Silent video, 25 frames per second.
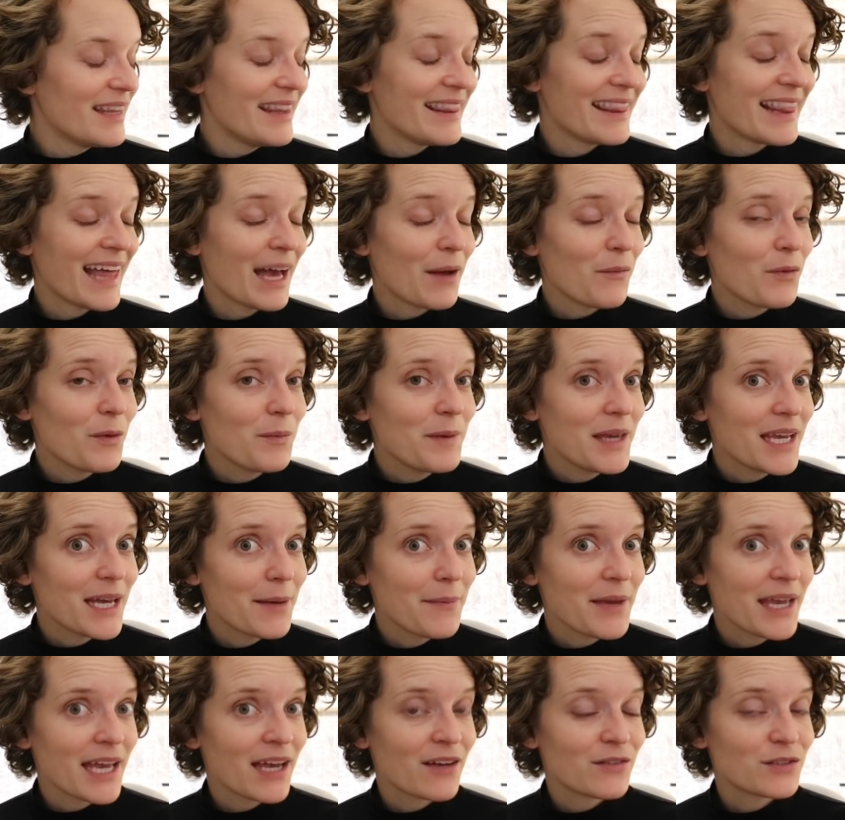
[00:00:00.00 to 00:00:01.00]
that will be
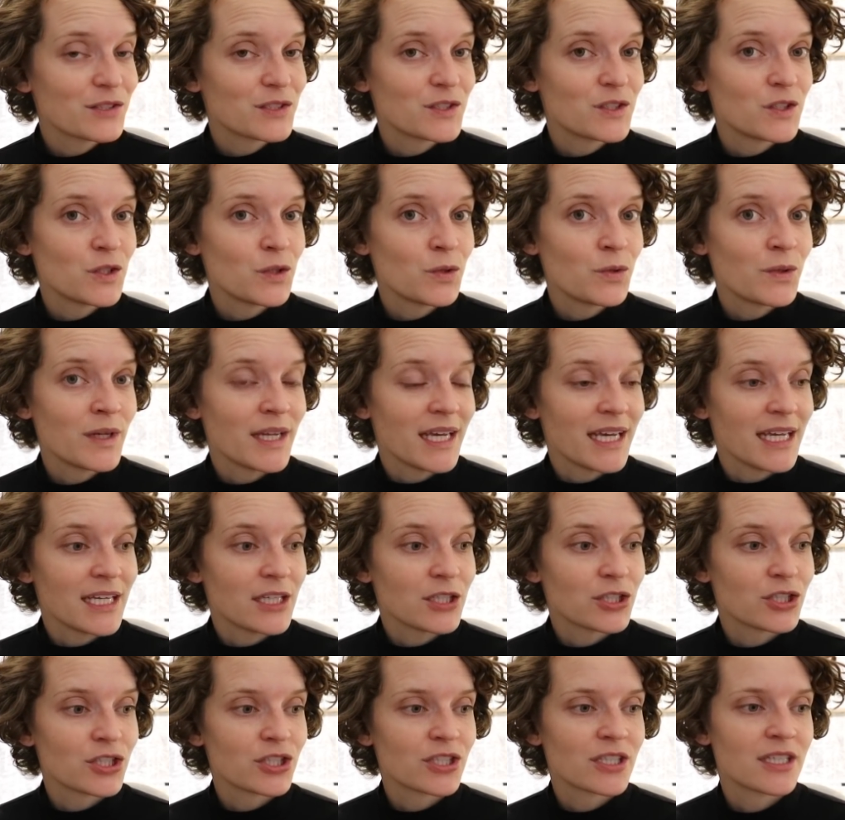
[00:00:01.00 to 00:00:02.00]
coming out
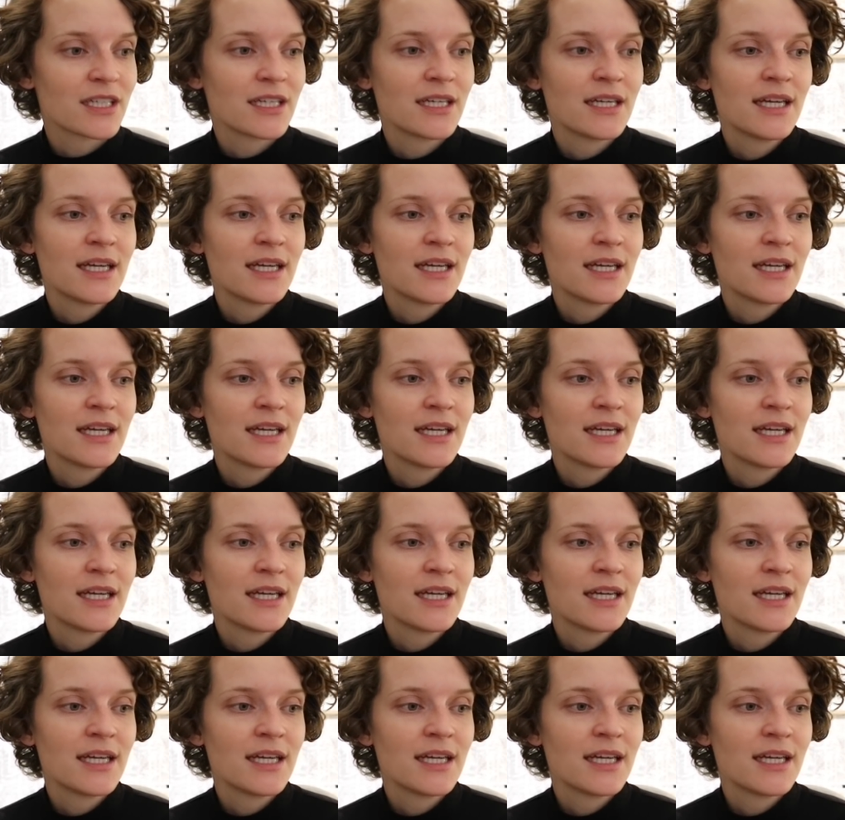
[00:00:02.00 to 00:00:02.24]
soon-ish.